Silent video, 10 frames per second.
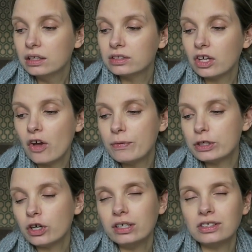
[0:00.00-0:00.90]
So I've been
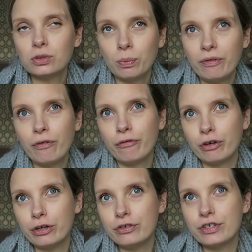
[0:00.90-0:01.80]
trying to swap it for
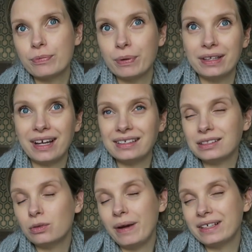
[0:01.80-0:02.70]
fruit, but that
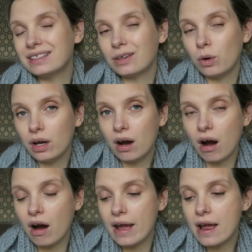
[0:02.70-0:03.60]
still makes it quite
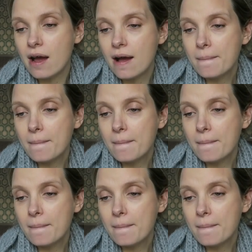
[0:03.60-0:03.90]
high.